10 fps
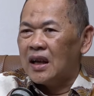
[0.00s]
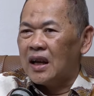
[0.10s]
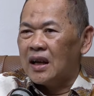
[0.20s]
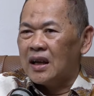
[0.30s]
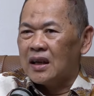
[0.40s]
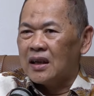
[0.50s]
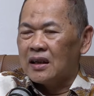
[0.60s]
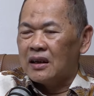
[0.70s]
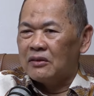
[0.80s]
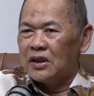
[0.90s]

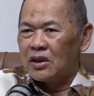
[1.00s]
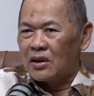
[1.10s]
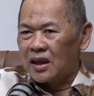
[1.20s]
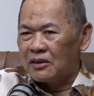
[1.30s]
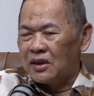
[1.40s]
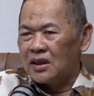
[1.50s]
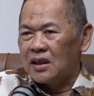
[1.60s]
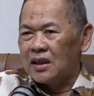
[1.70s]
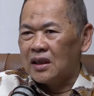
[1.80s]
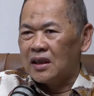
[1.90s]
We're talking with
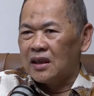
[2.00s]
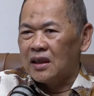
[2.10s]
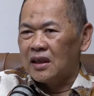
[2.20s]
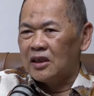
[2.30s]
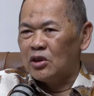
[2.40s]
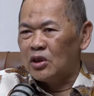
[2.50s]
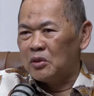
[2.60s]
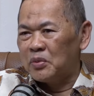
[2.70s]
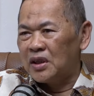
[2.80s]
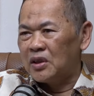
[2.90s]
the
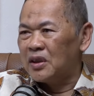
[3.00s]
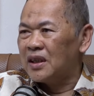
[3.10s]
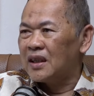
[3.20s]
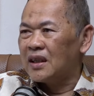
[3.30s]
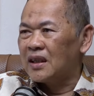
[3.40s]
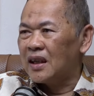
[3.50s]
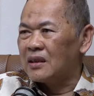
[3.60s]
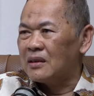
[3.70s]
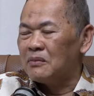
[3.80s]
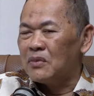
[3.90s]
European Union
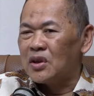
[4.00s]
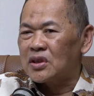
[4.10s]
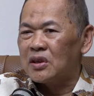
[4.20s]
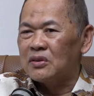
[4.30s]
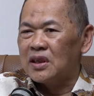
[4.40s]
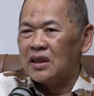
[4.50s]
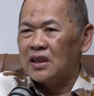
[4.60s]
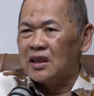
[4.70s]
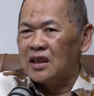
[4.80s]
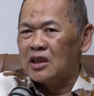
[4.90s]
that most of the
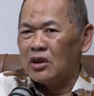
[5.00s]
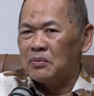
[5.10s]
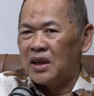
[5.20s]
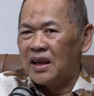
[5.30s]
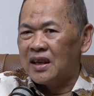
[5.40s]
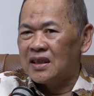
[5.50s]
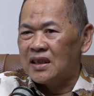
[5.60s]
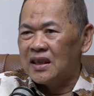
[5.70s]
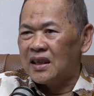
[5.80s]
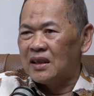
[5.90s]
renewable
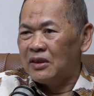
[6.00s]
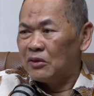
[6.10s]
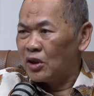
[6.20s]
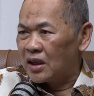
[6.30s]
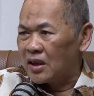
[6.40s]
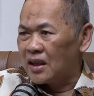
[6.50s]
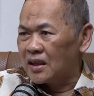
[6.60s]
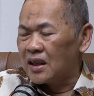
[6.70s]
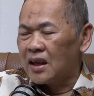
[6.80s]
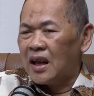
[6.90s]
energy, what they call
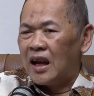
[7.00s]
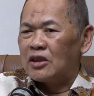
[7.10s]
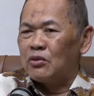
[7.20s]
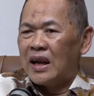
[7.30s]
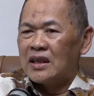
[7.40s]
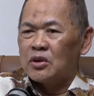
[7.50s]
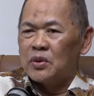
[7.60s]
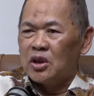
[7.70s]
it, advanced